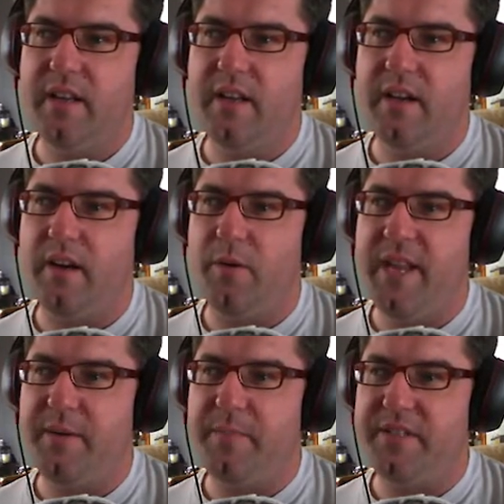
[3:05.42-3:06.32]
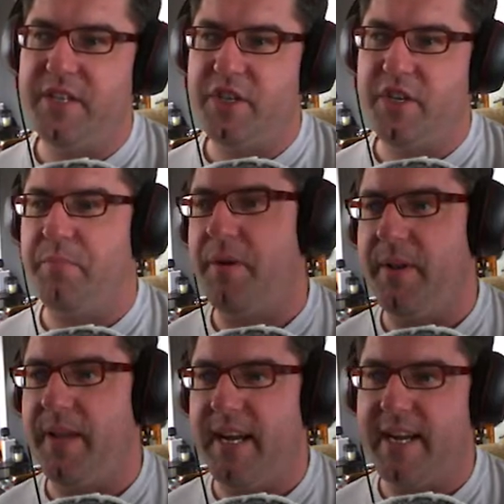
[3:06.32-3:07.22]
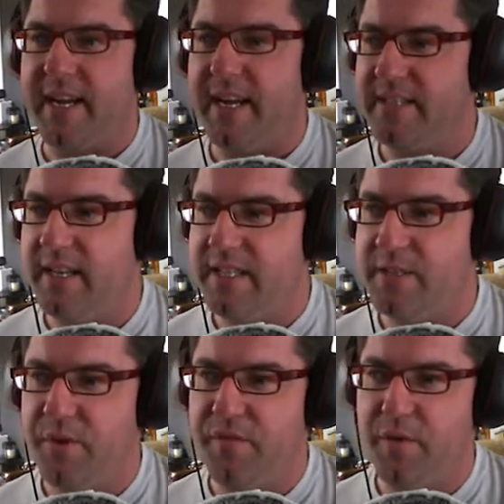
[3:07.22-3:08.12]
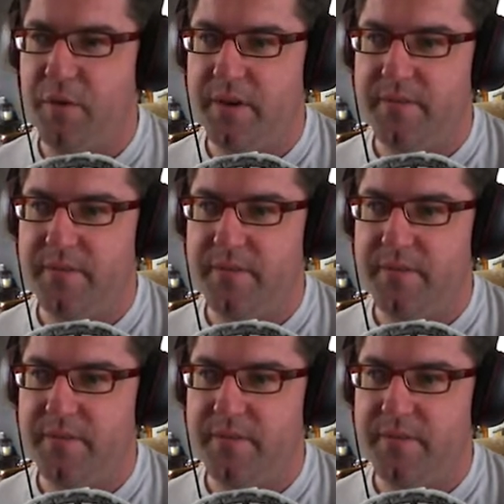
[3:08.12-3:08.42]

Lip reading: Oh, we need to position it properly. Okay, so let's move forward.